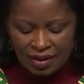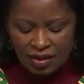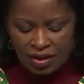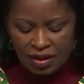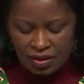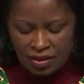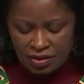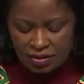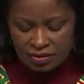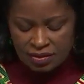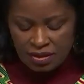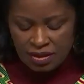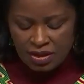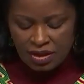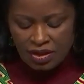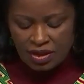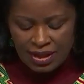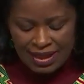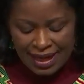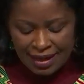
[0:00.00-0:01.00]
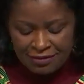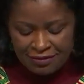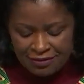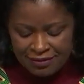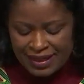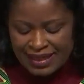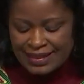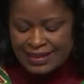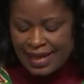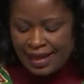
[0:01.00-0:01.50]
we see on our
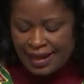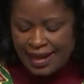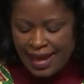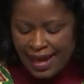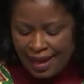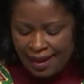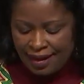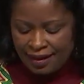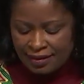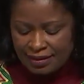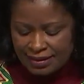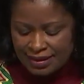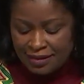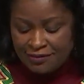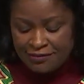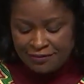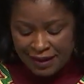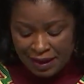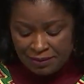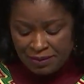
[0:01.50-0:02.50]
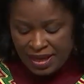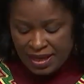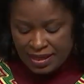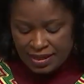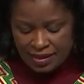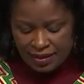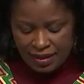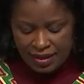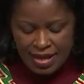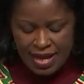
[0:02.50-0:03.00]
screens is
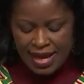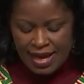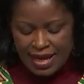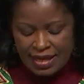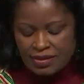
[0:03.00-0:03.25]
Africa